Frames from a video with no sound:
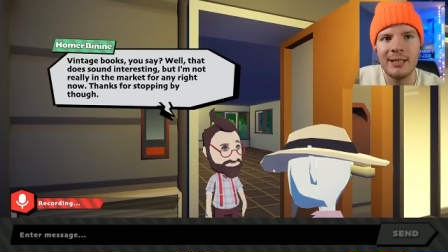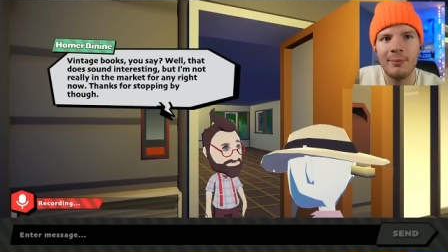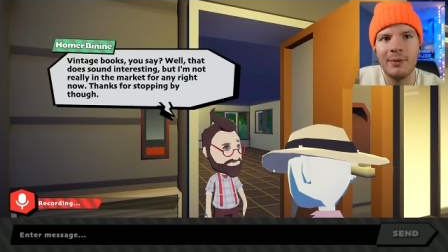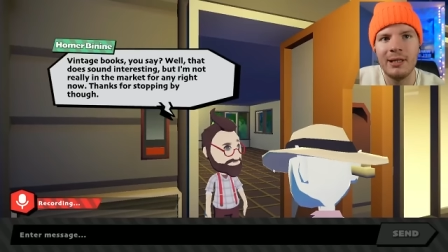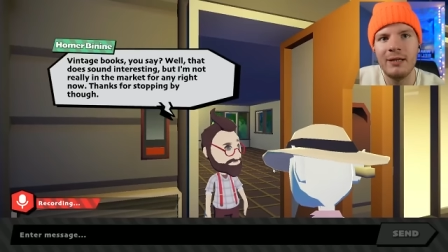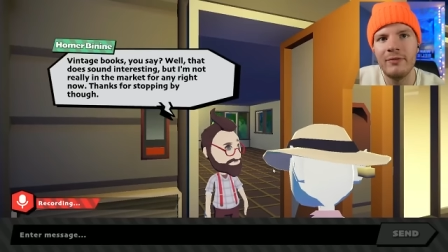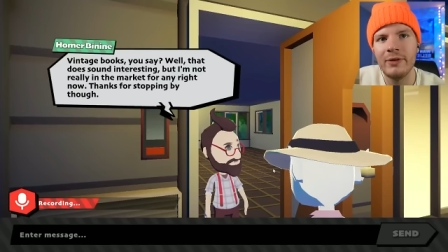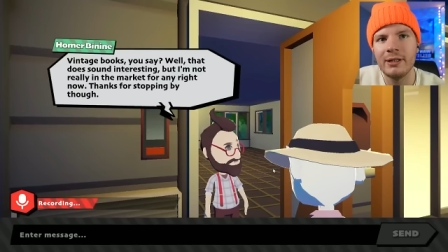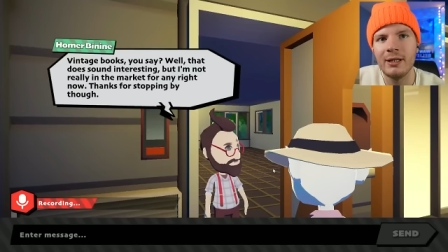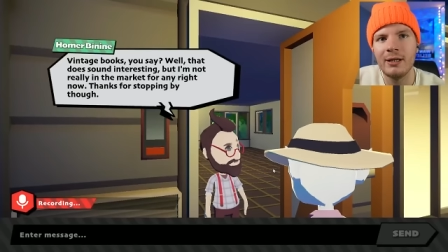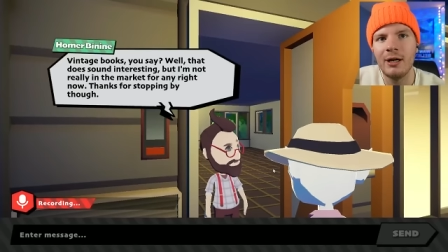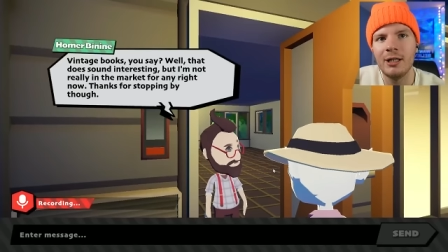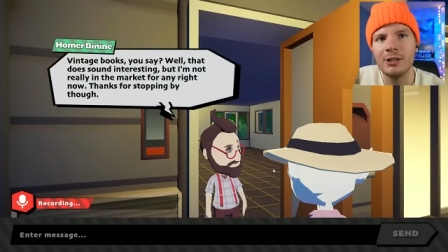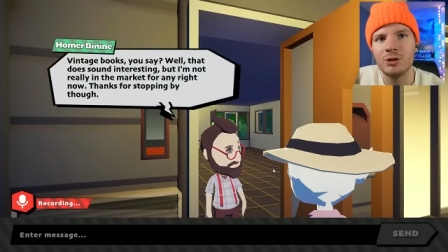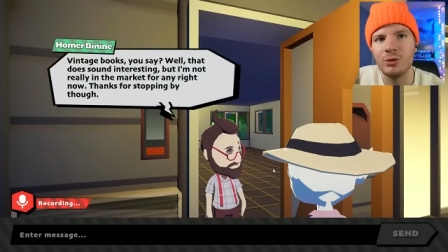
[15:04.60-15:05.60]
I'm leaving the
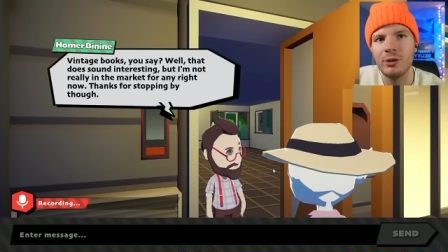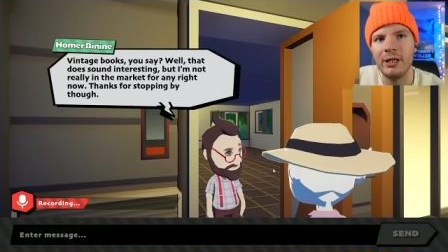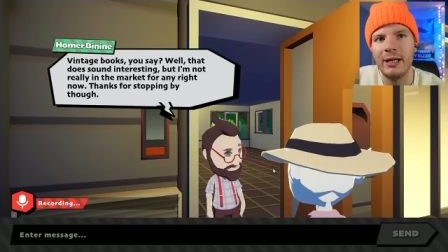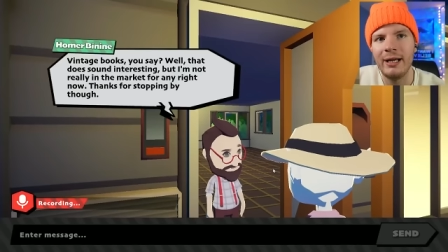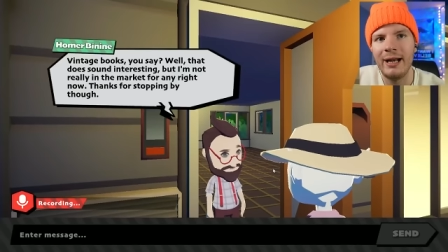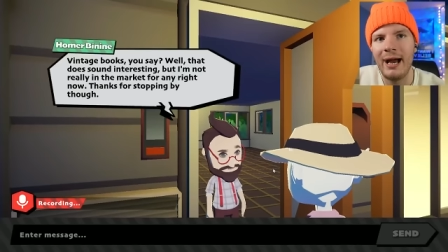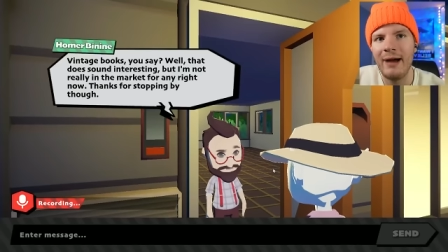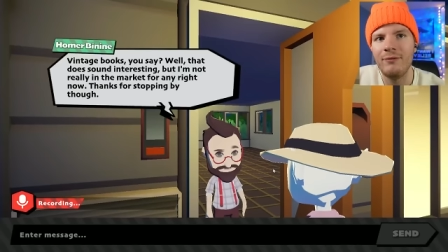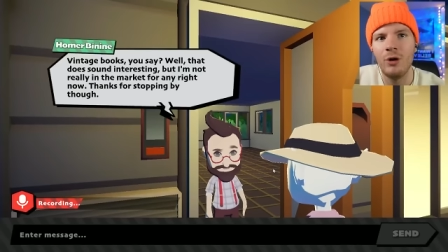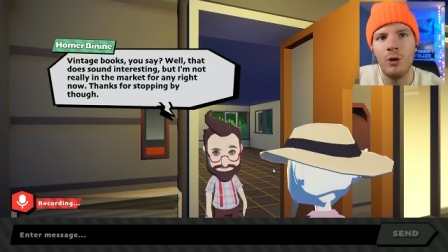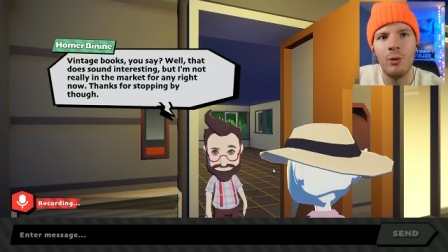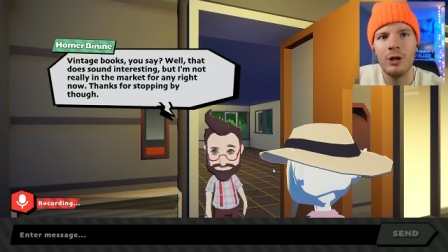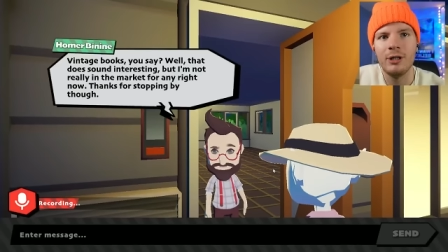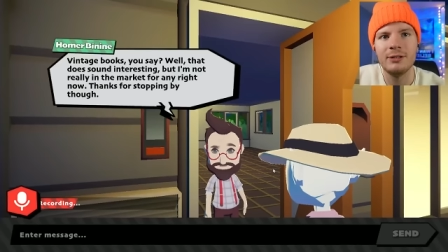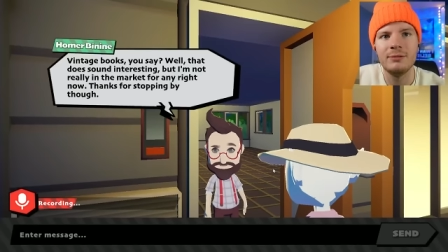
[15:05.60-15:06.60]
country and have
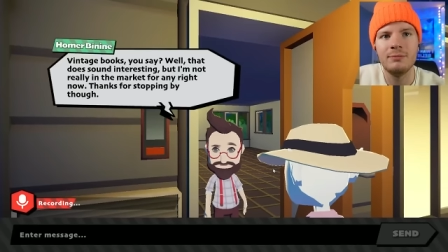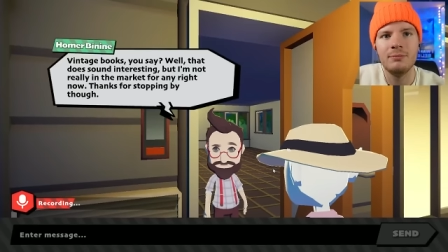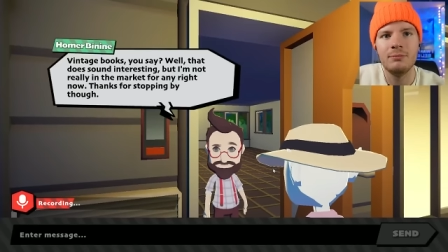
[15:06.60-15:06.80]
nowhere to